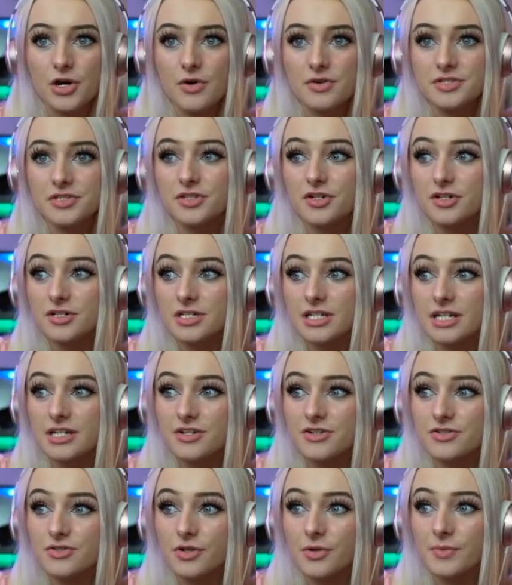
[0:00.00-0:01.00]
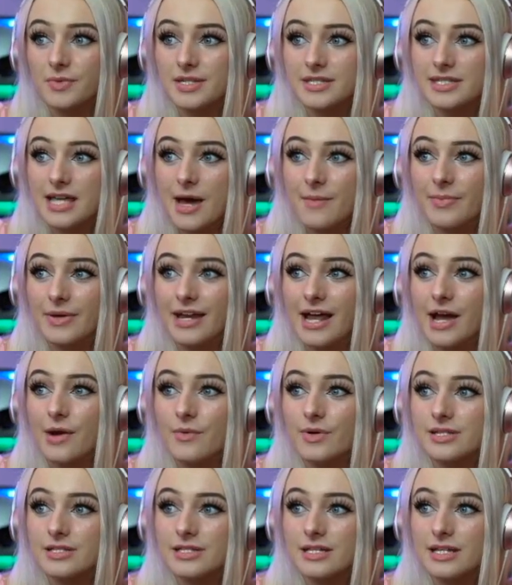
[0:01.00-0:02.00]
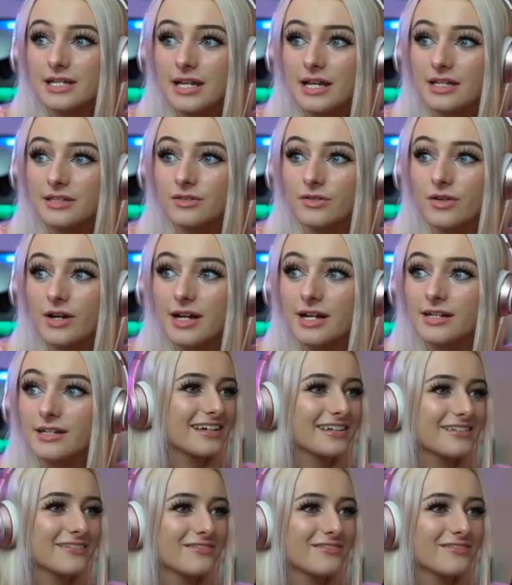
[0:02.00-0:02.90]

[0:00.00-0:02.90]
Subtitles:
I was 13 years old when this happened. I was in eighth grade.